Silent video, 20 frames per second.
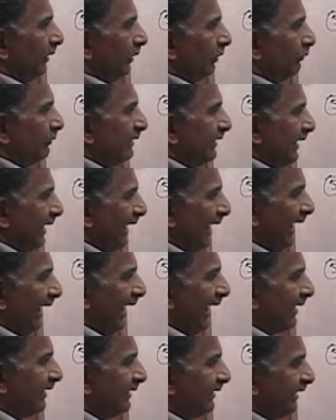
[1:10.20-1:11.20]
we
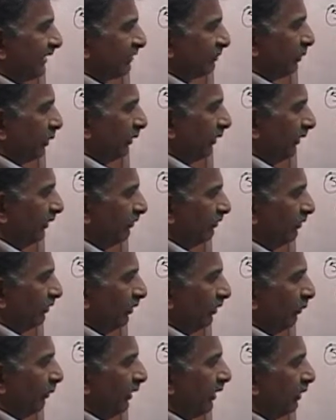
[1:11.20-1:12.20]
add the exponents
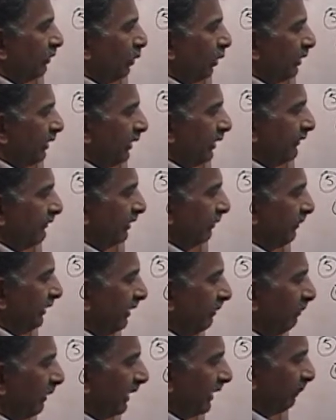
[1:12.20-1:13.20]
when the quantities are
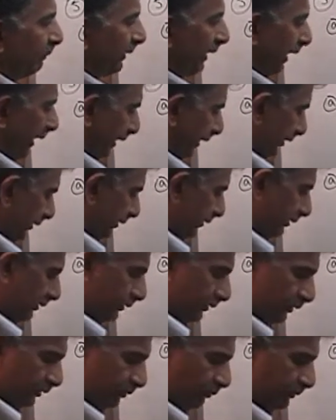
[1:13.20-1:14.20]
being multiplied.
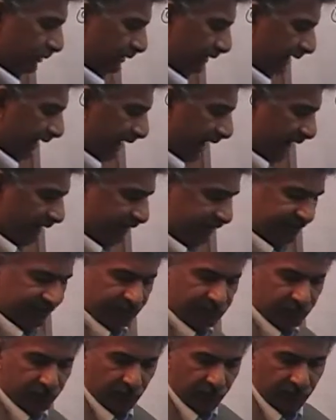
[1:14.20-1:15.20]
We add the
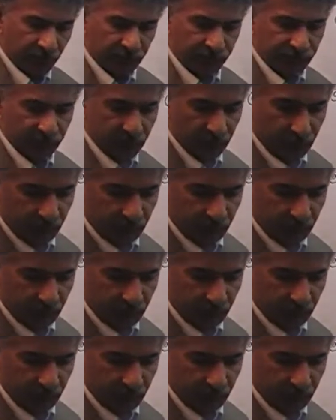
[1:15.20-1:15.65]
exponents